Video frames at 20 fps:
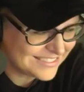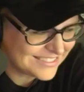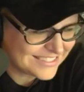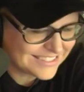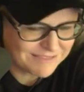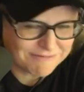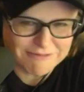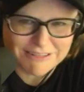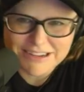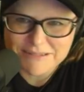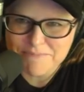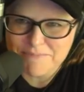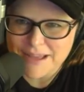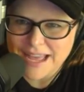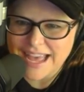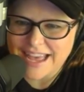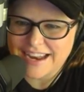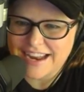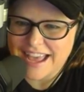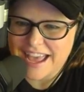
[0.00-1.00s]
Yeah, yeah, what a
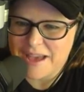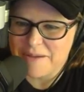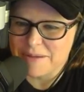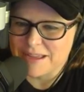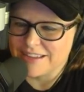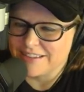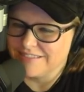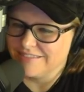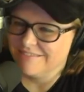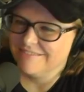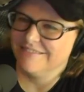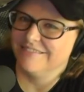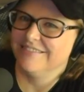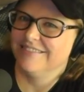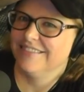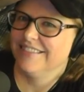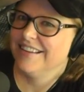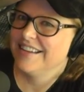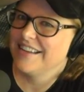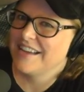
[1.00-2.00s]
bad yeah. habit. Oh,
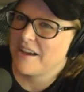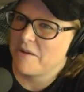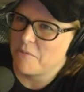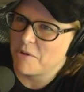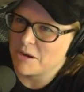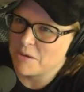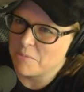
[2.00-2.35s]
it's not that gross. Want